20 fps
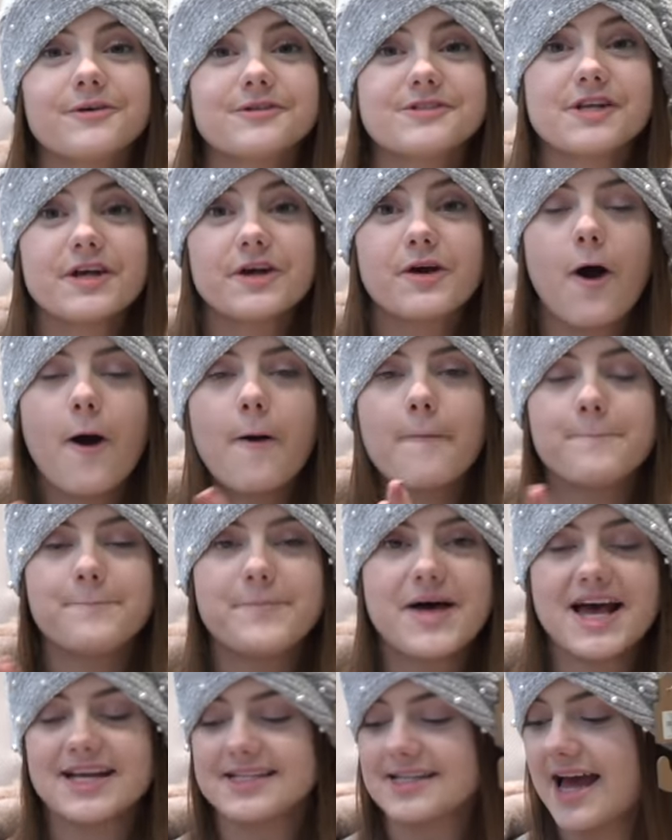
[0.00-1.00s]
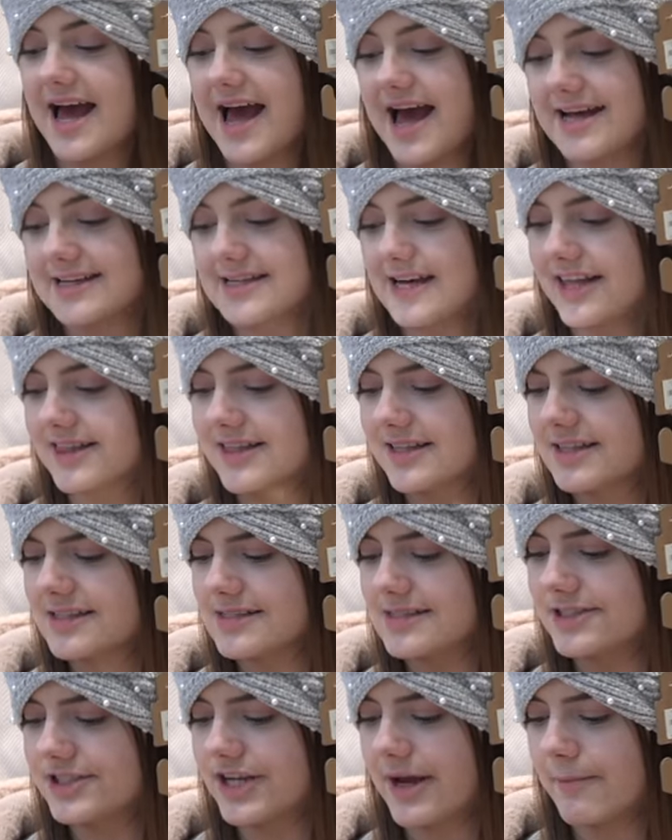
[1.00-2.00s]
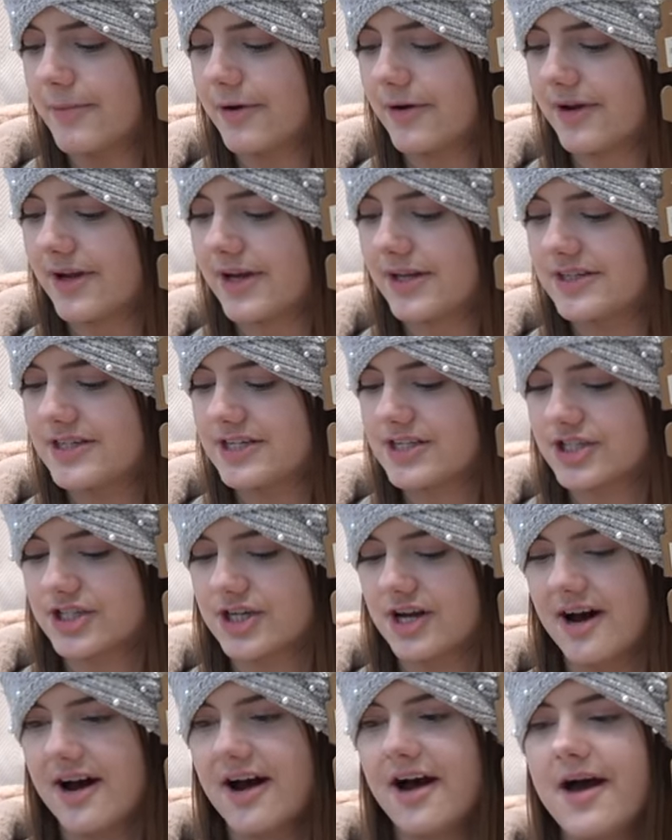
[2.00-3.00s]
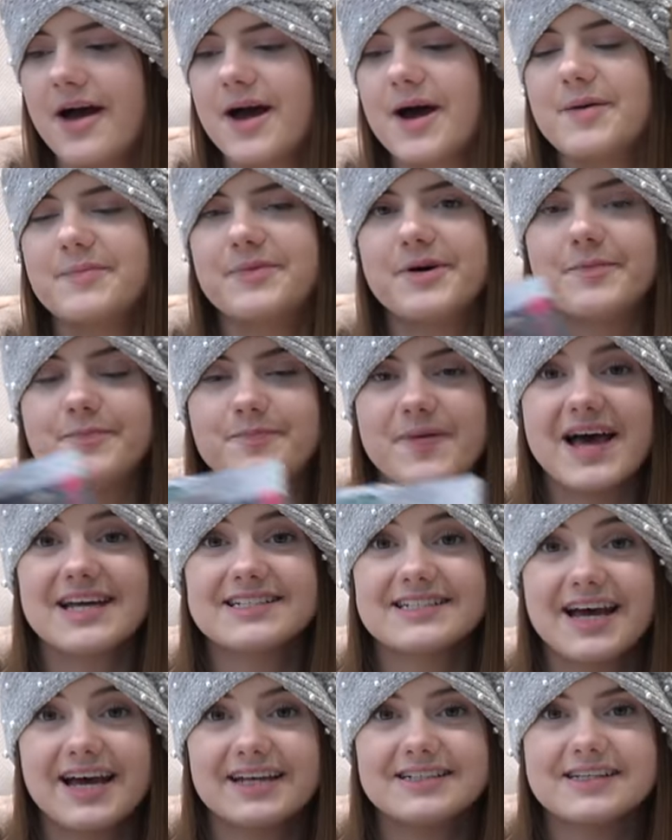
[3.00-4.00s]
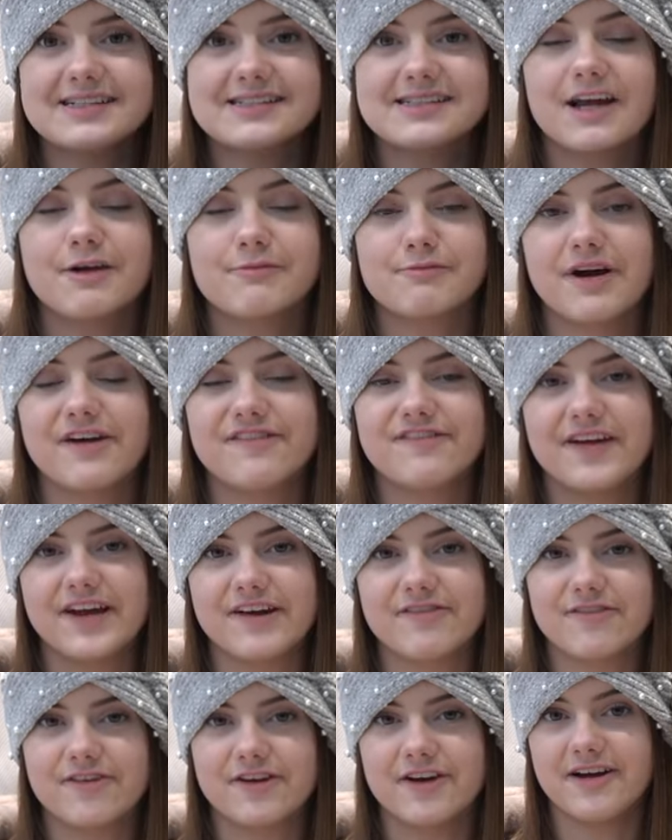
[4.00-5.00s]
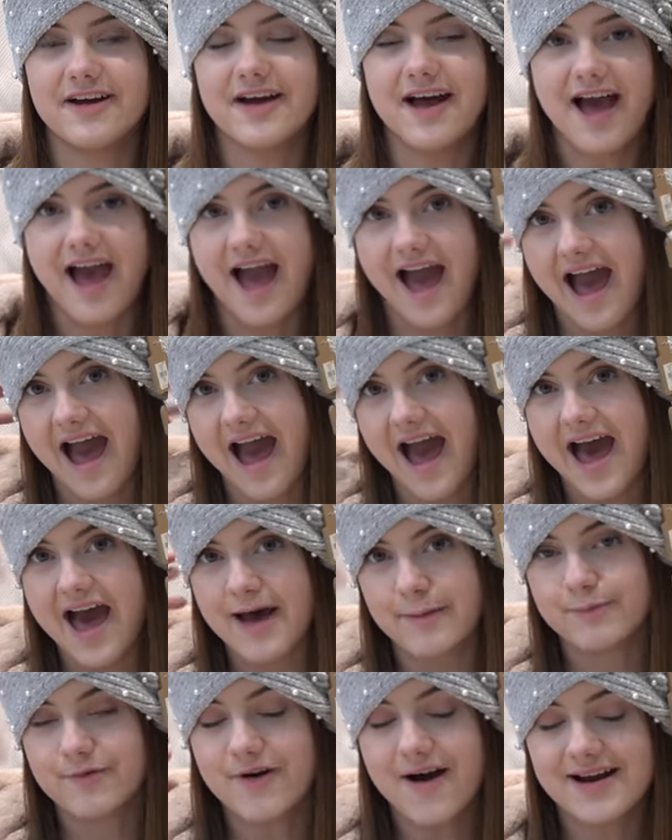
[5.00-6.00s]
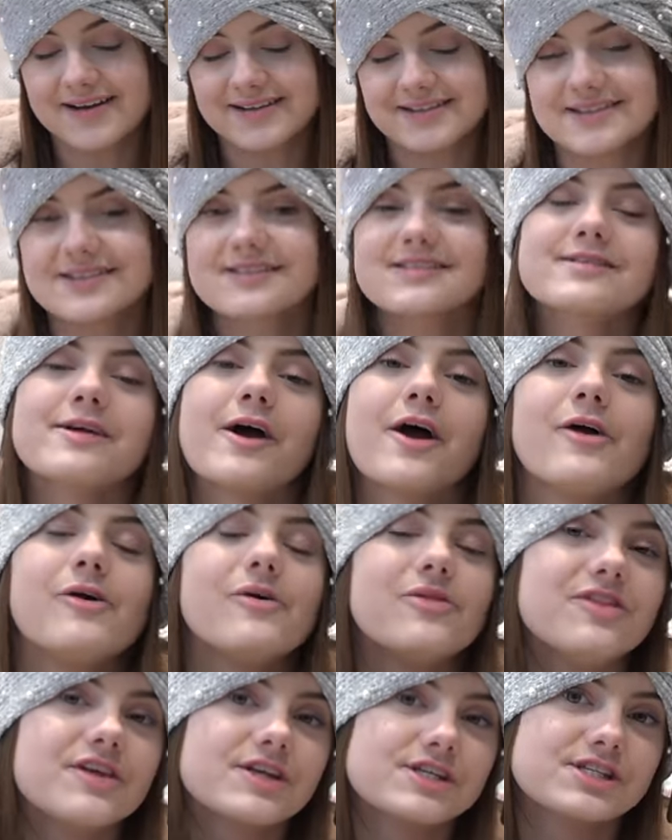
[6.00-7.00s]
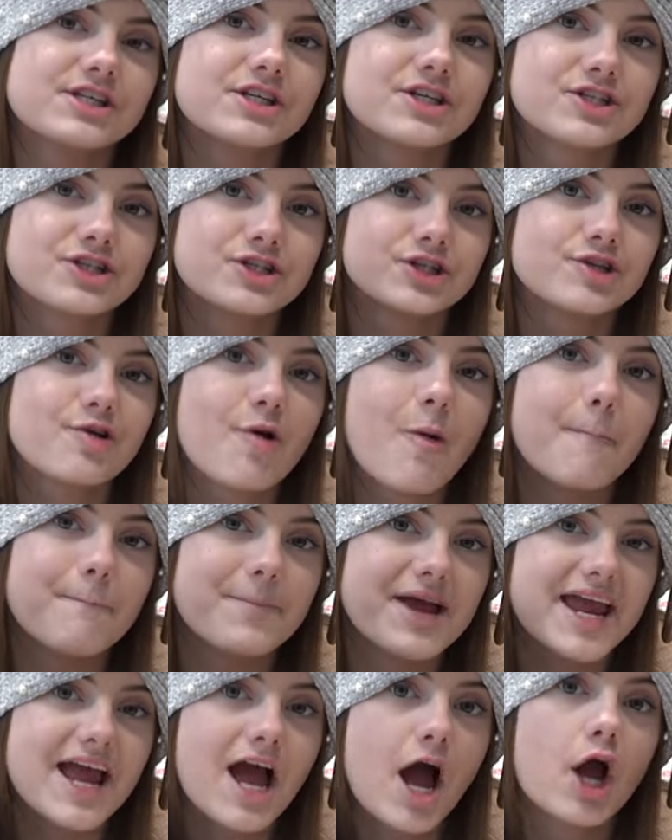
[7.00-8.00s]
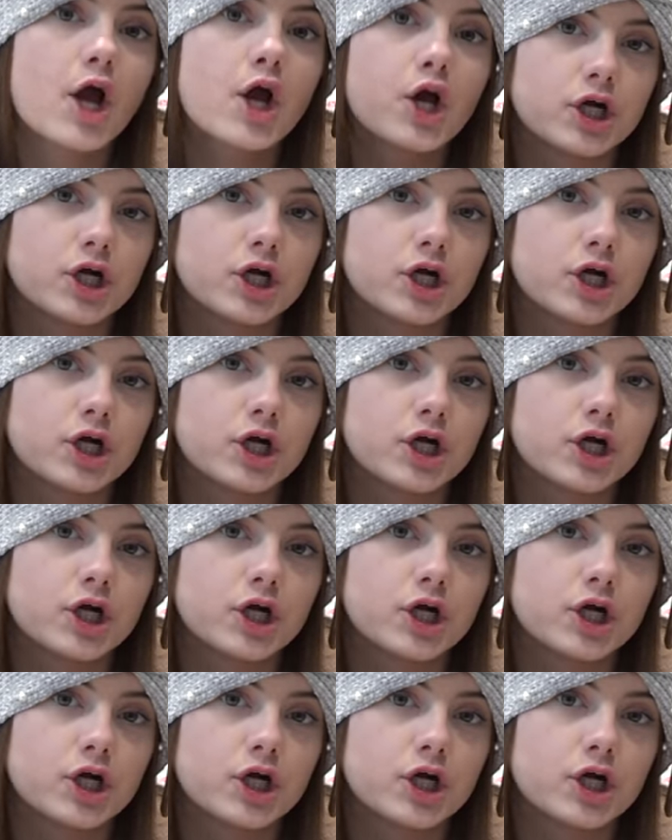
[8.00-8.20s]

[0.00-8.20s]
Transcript: also got Bedhead, I think this is shampoo and conditioner, but Bedhead is like my favourite hair brand, so this should be good.